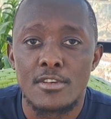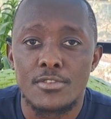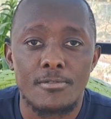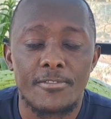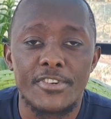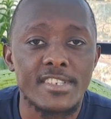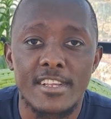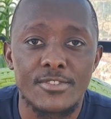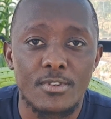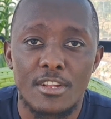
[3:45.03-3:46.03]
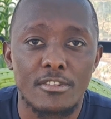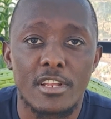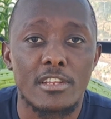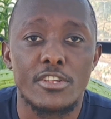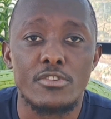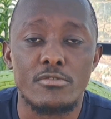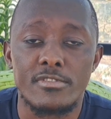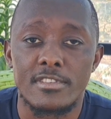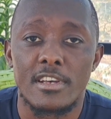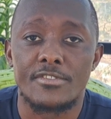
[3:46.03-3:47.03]
So for instance, you cannot
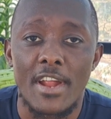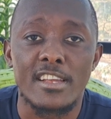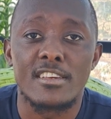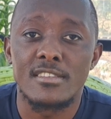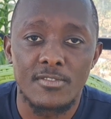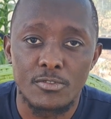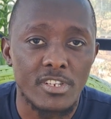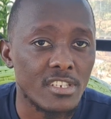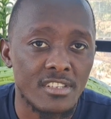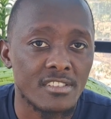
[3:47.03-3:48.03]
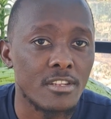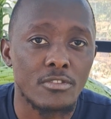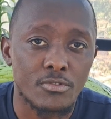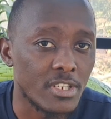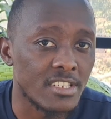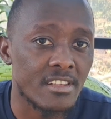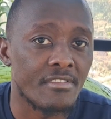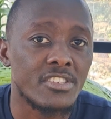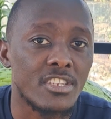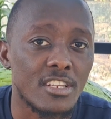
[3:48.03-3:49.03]
use rankings for 2016 or
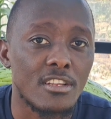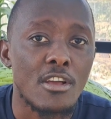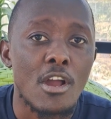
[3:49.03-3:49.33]
2017